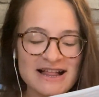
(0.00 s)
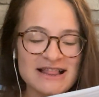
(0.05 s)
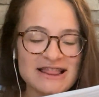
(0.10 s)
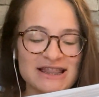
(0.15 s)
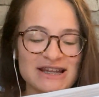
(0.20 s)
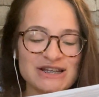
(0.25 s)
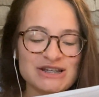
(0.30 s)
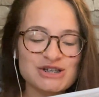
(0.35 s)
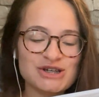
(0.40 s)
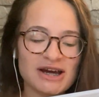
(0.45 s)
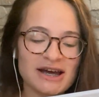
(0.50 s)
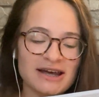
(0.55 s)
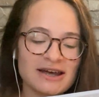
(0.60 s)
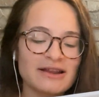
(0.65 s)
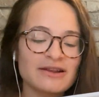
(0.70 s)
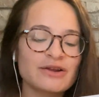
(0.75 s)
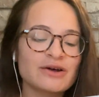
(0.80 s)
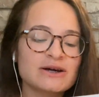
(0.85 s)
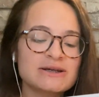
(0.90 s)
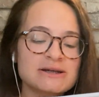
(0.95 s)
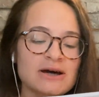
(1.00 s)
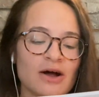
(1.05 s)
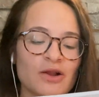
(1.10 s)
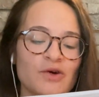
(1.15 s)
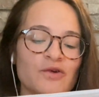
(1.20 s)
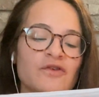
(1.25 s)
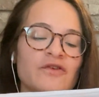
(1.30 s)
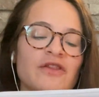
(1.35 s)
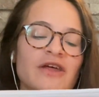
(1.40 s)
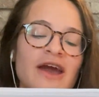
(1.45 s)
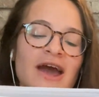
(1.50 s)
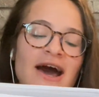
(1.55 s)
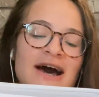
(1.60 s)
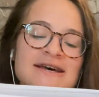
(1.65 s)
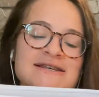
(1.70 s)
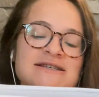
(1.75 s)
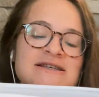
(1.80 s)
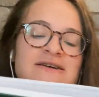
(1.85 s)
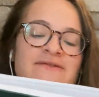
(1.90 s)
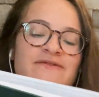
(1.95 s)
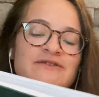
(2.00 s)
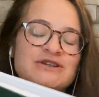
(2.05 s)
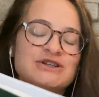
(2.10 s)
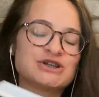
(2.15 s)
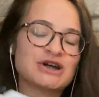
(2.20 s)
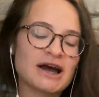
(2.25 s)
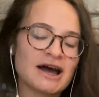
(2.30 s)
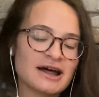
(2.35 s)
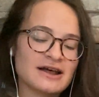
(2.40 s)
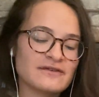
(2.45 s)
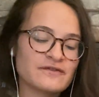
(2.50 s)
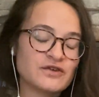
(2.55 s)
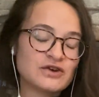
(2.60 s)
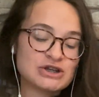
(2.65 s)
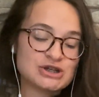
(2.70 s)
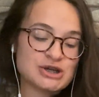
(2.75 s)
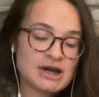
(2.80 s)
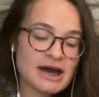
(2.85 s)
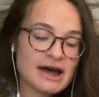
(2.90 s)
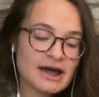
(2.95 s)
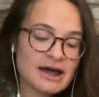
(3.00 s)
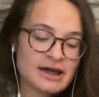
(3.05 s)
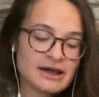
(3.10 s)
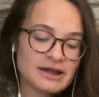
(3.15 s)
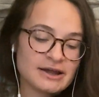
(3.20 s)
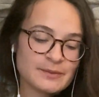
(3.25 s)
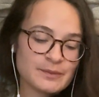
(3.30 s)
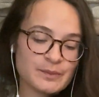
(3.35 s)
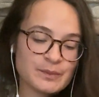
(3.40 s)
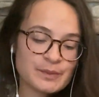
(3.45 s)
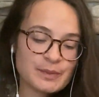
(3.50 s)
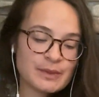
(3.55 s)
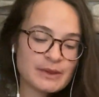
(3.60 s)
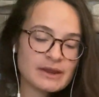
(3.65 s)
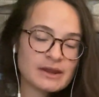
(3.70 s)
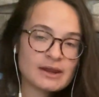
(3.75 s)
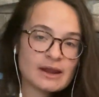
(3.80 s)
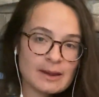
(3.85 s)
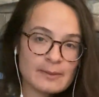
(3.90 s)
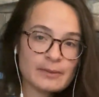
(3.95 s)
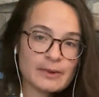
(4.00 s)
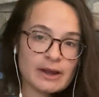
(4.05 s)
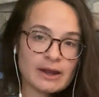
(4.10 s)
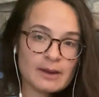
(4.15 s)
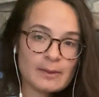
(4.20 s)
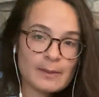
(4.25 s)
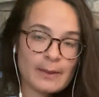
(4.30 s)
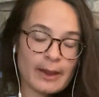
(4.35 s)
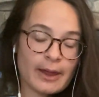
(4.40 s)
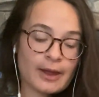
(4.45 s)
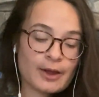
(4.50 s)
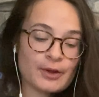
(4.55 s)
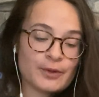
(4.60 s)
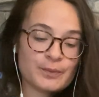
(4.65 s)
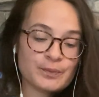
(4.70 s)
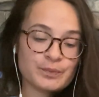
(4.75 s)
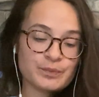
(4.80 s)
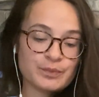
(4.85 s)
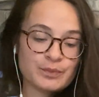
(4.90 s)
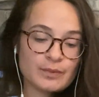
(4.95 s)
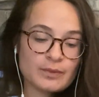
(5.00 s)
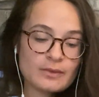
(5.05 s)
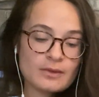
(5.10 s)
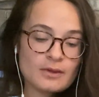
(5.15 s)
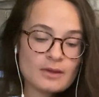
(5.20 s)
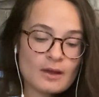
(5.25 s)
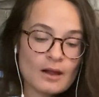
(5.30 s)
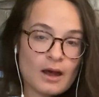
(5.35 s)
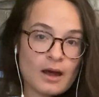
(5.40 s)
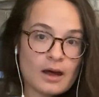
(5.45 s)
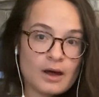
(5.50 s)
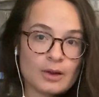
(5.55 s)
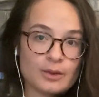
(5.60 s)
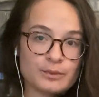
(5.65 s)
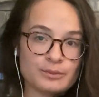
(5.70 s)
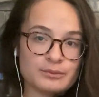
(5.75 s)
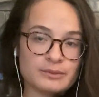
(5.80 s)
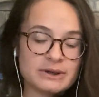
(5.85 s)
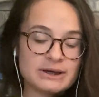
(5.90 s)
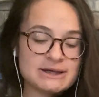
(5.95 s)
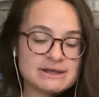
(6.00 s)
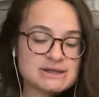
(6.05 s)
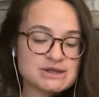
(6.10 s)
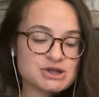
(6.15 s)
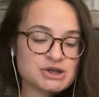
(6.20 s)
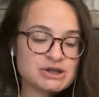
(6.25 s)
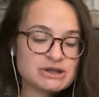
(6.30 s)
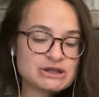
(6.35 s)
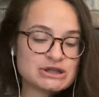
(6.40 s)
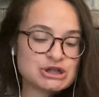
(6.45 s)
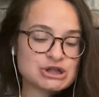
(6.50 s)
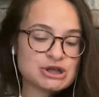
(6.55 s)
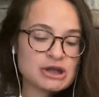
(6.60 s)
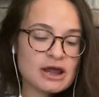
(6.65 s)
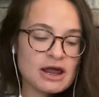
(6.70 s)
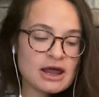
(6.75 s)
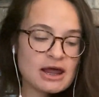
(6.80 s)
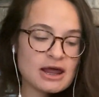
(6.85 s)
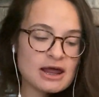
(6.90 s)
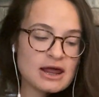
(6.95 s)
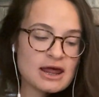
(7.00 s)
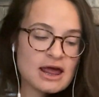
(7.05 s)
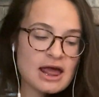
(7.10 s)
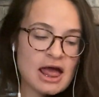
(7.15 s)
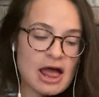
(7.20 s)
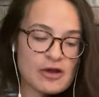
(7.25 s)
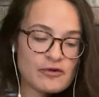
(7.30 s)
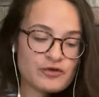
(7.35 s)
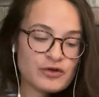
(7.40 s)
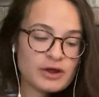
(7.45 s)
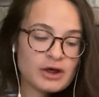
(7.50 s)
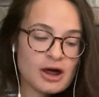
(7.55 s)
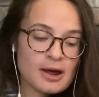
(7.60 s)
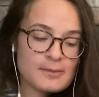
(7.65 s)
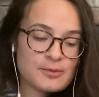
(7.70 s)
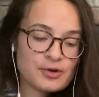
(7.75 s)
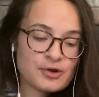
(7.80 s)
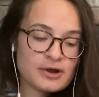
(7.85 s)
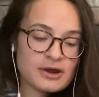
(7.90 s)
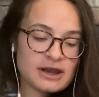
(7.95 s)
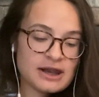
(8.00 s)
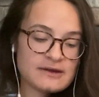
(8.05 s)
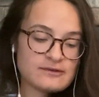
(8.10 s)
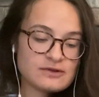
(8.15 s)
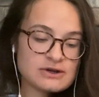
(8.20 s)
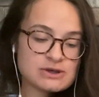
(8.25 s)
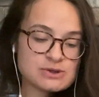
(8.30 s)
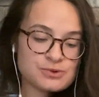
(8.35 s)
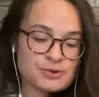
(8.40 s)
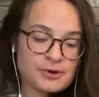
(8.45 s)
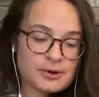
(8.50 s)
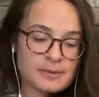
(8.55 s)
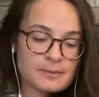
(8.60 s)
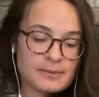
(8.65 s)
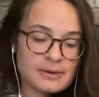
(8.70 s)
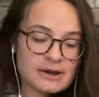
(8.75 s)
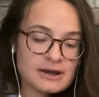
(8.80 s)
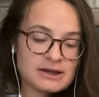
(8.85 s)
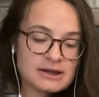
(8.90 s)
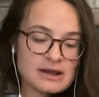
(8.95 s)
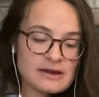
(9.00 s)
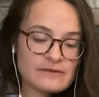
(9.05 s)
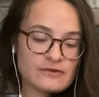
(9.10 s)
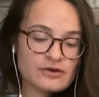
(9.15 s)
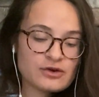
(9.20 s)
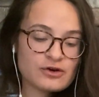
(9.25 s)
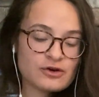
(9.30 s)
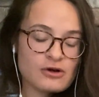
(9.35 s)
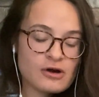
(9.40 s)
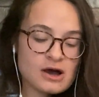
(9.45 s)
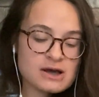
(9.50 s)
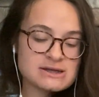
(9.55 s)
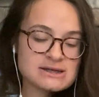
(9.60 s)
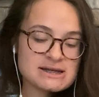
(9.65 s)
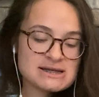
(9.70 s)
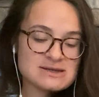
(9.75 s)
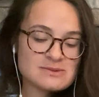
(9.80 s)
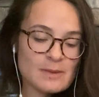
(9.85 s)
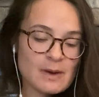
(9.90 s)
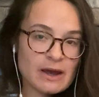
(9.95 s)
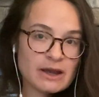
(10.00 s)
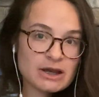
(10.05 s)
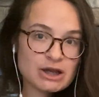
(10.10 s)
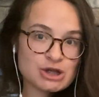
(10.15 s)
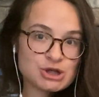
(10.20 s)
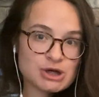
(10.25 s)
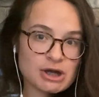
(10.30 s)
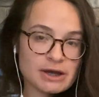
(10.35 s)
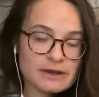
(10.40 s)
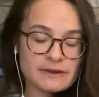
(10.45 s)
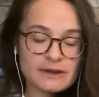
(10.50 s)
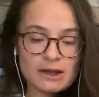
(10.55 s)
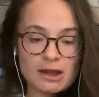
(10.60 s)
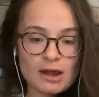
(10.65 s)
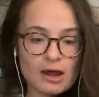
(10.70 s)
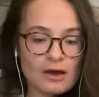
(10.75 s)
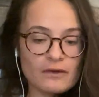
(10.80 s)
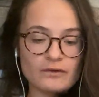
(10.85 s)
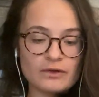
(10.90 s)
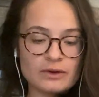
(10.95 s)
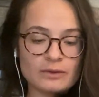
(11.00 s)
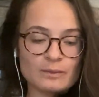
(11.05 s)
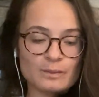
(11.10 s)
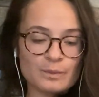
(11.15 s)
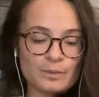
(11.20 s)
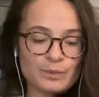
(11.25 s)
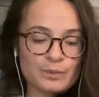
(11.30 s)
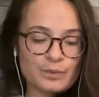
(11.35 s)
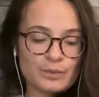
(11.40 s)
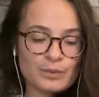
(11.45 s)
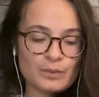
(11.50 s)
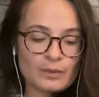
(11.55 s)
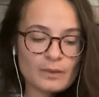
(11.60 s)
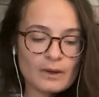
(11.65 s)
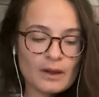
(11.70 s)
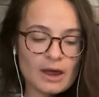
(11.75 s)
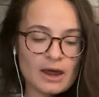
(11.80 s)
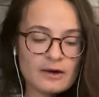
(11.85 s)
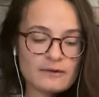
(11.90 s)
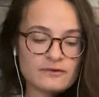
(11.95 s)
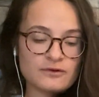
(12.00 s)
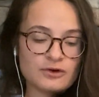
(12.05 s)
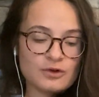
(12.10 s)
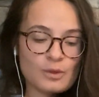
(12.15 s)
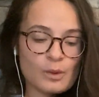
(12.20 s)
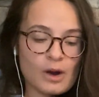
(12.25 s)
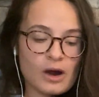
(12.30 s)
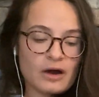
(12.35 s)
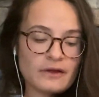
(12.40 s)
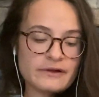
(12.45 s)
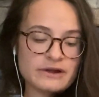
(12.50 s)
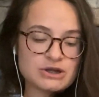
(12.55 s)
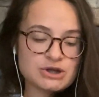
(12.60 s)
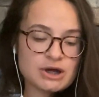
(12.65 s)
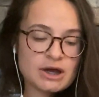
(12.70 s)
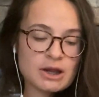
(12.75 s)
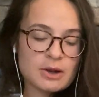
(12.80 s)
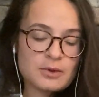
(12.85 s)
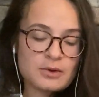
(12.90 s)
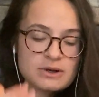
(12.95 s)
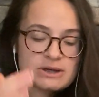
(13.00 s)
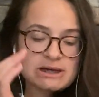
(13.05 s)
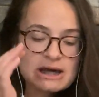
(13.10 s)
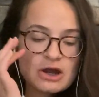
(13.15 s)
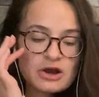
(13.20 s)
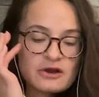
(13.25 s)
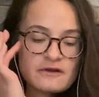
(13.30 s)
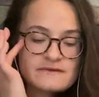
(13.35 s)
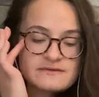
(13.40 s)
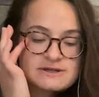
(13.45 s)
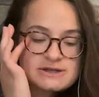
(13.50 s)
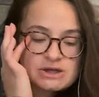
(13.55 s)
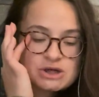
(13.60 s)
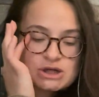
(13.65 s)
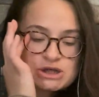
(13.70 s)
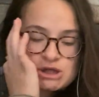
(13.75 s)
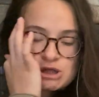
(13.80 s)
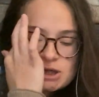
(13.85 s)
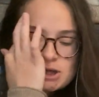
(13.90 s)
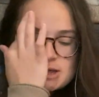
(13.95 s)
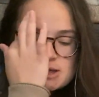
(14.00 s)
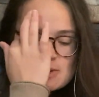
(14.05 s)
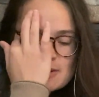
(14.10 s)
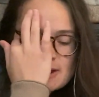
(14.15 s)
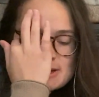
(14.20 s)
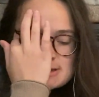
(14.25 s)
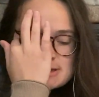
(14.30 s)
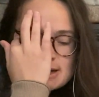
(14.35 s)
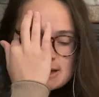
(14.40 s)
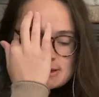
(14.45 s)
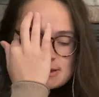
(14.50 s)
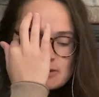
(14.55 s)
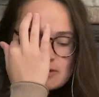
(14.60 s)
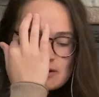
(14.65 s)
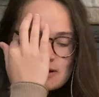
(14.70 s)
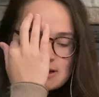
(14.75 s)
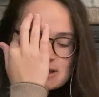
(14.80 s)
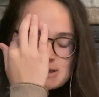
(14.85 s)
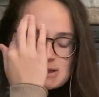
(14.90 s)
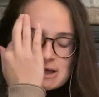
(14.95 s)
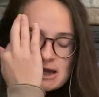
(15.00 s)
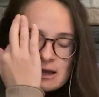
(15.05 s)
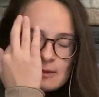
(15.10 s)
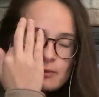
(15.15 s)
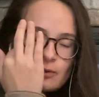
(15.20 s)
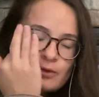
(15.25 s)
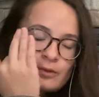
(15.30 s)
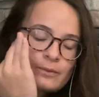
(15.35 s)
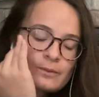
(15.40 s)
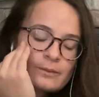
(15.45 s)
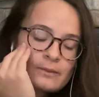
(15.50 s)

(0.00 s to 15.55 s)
The giant looked all over the castle for Jack. I'm laying back. He searched every cupboard and every drawer, but it never crossed his mind to check the oven. After a while, the giant grew tired of searching, so he sat down at his table.